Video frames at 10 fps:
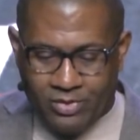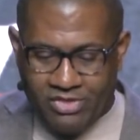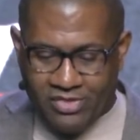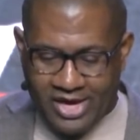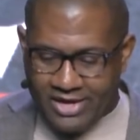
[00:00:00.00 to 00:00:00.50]

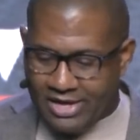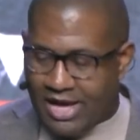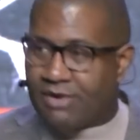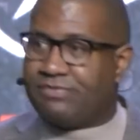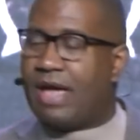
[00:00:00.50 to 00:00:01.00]
We thank
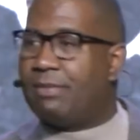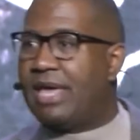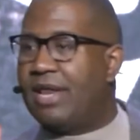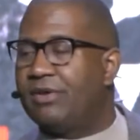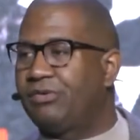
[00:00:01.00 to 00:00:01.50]
God.
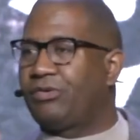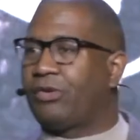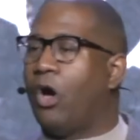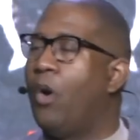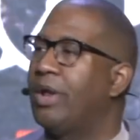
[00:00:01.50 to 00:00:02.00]
Family, it is
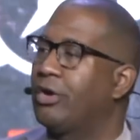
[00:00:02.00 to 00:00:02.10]
so